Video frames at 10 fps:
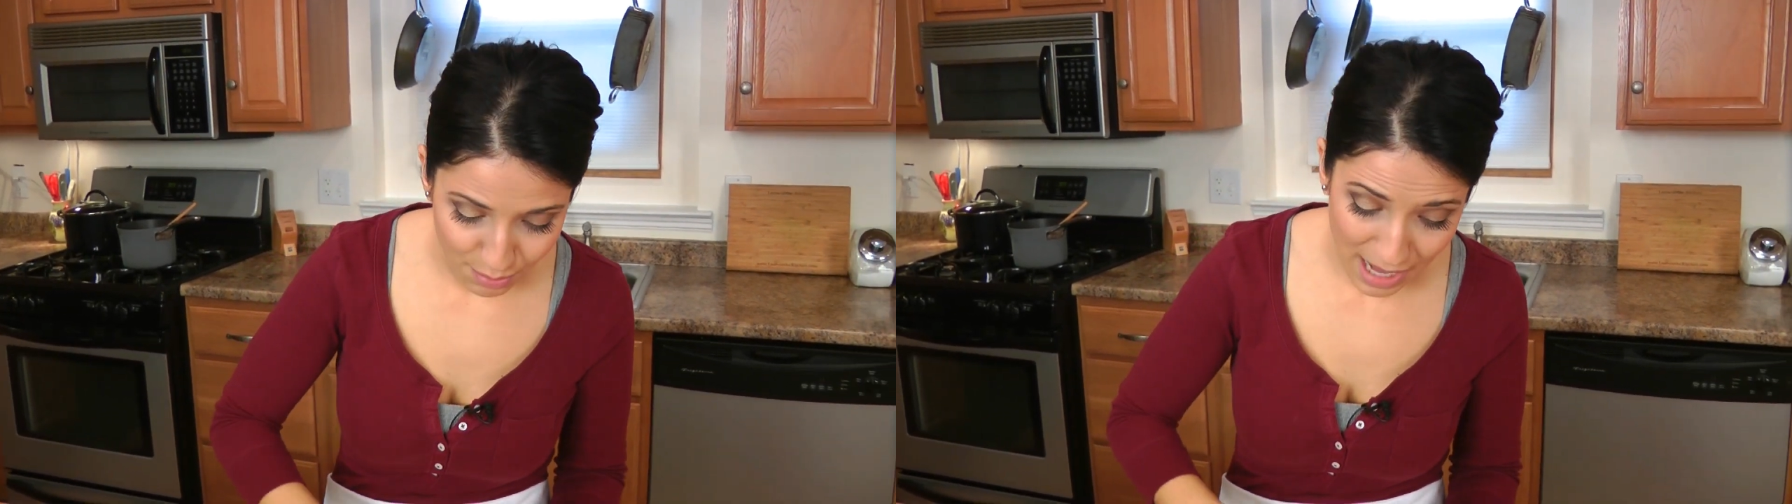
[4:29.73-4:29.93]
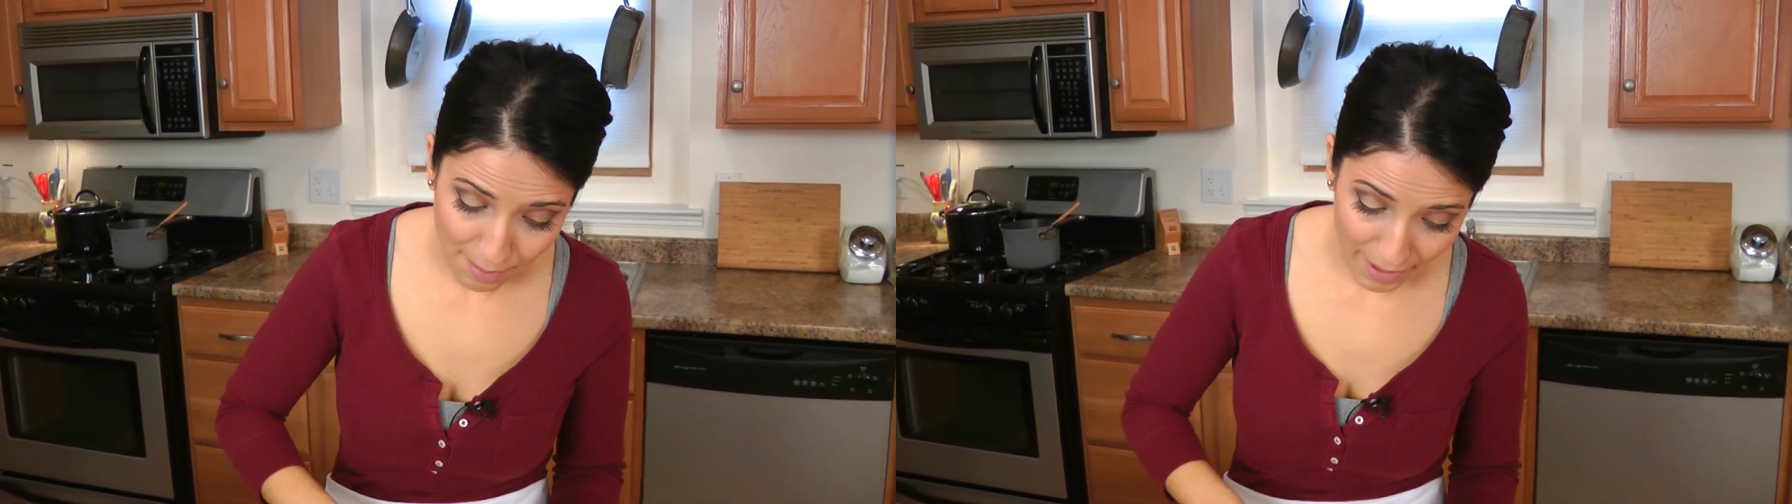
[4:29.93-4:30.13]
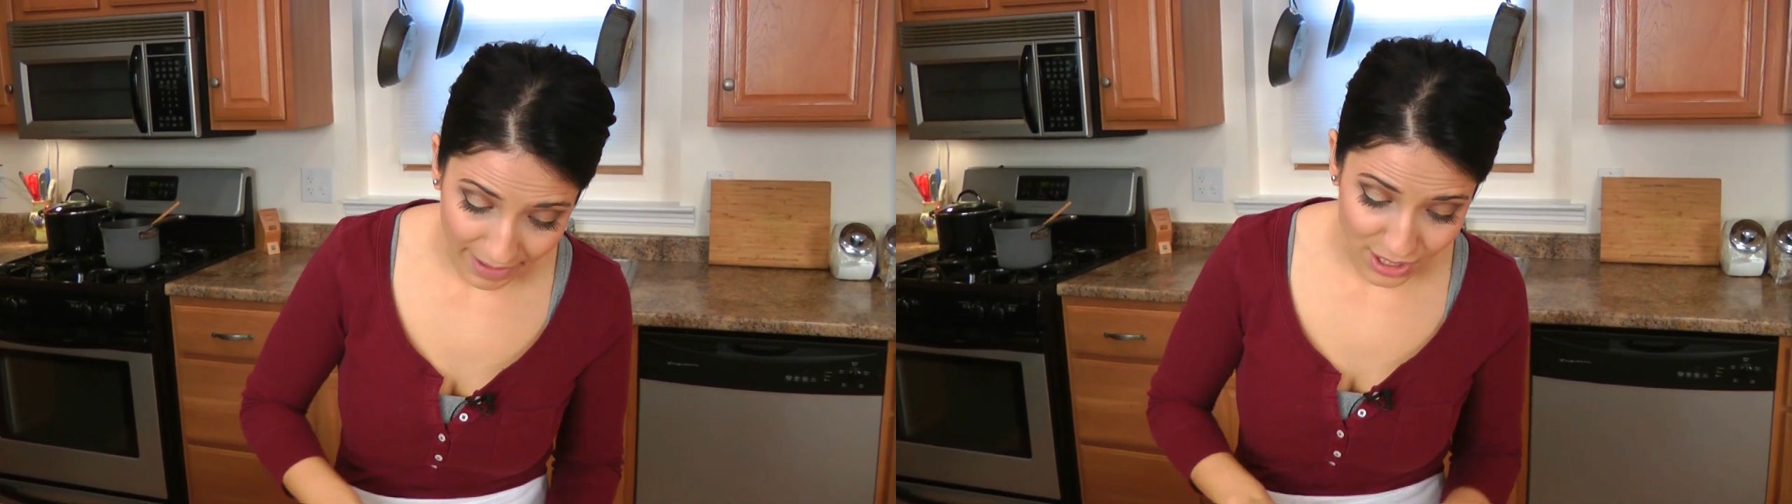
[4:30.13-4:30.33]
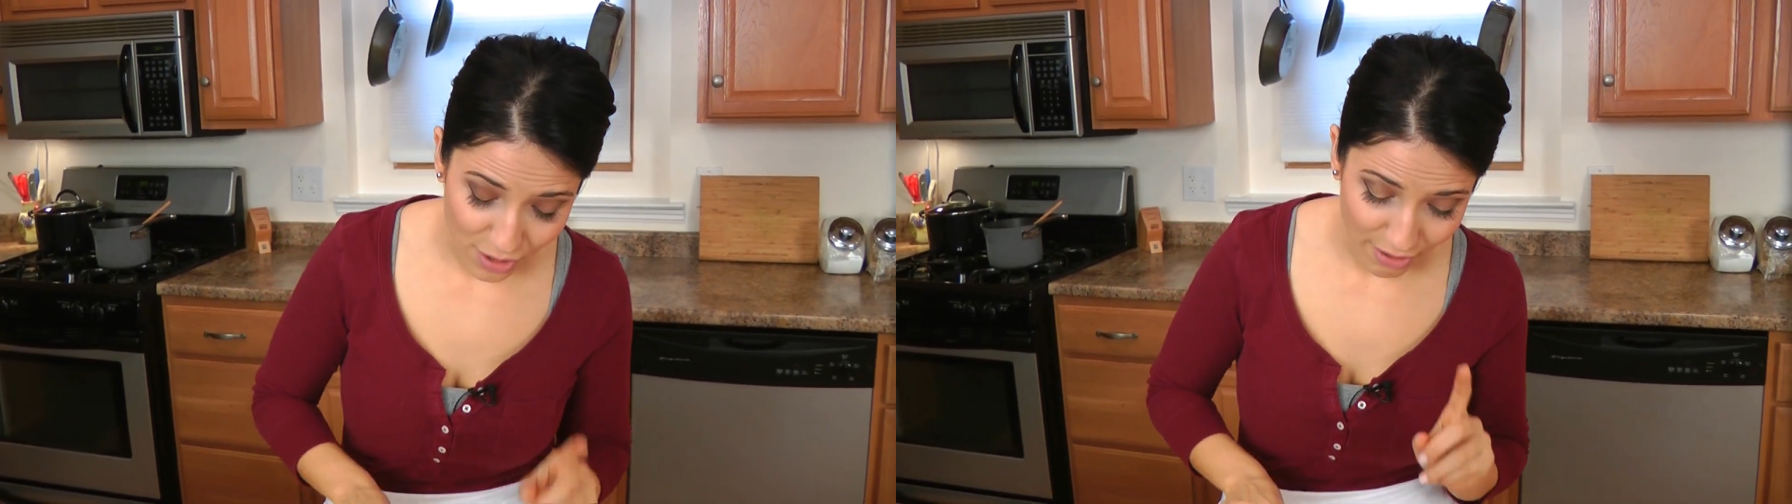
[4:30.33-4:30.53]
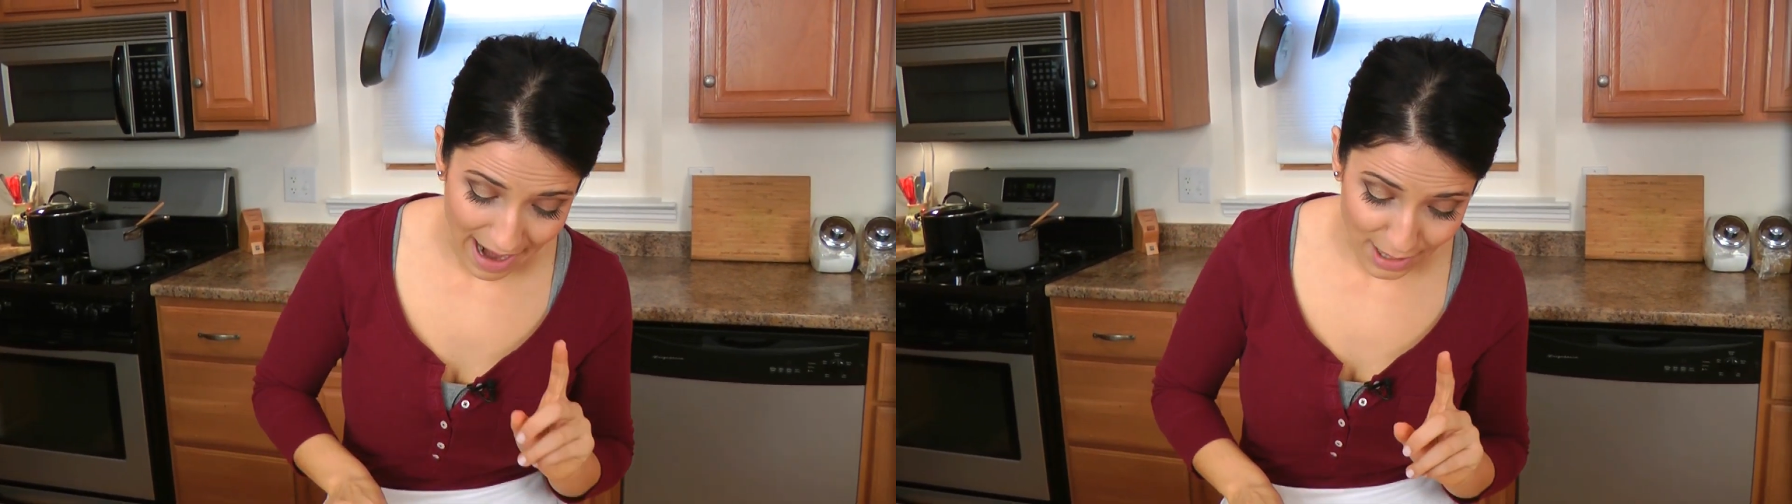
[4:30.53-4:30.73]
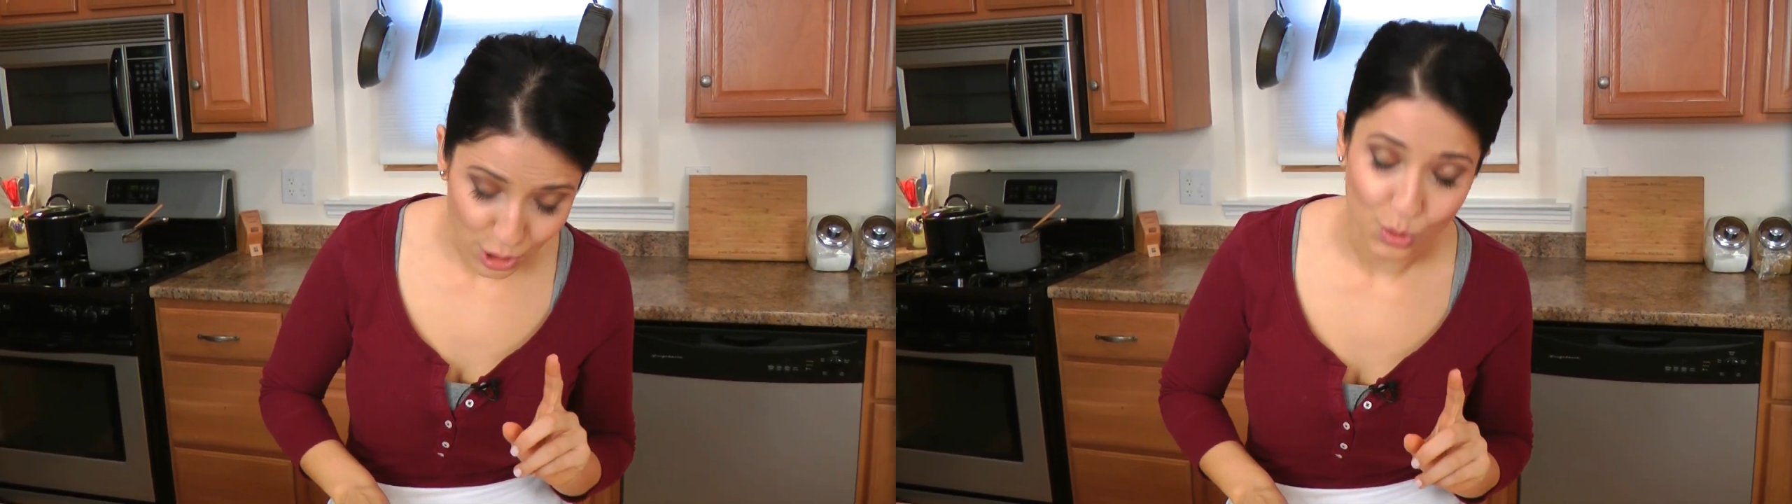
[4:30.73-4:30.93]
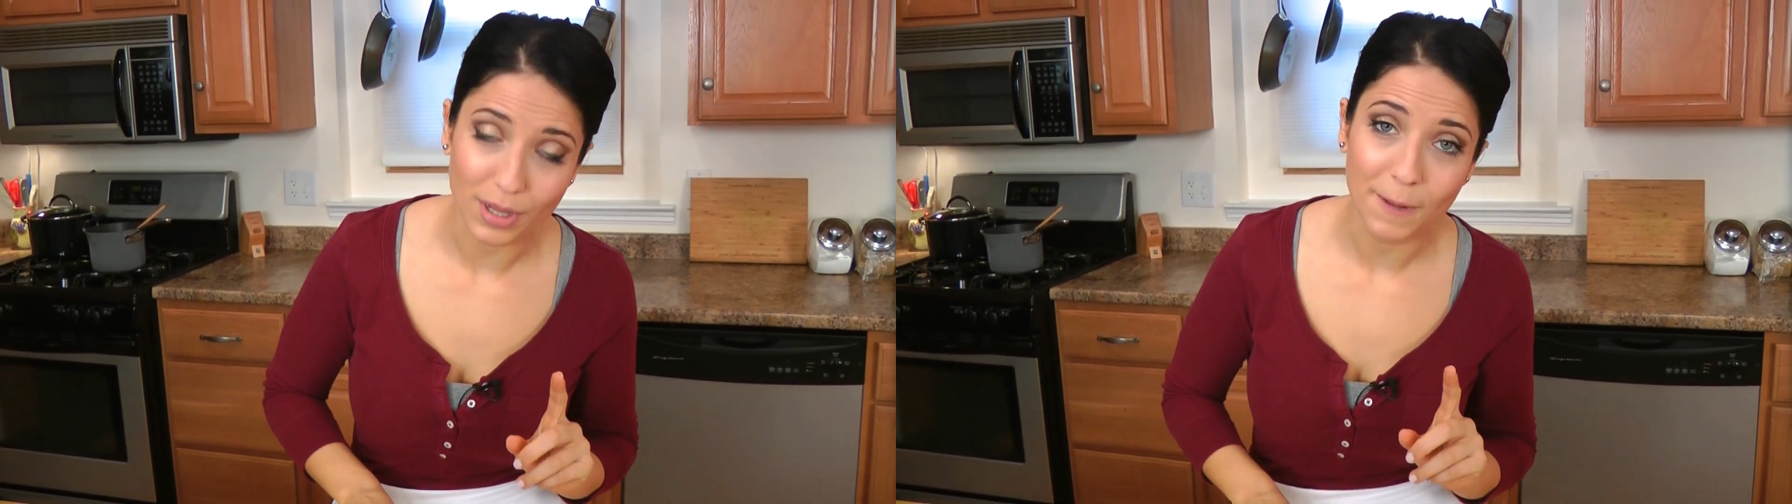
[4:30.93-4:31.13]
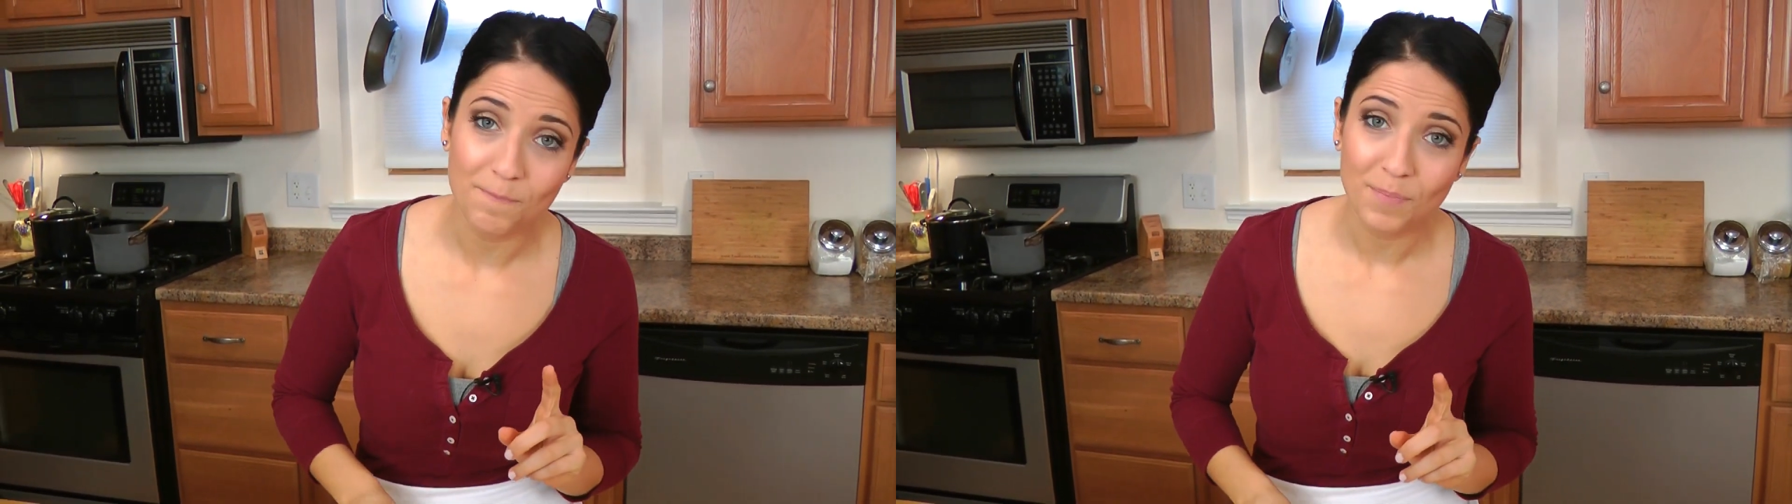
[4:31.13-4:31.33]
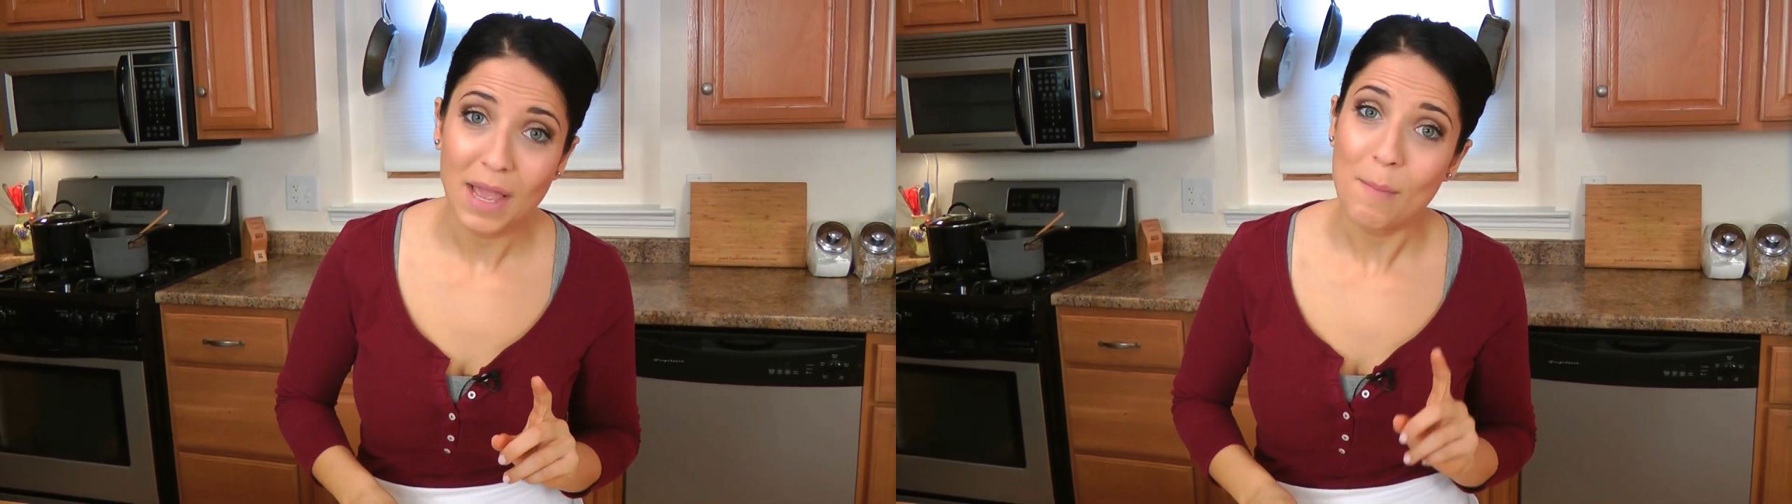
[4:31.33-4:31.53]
blackberries are actually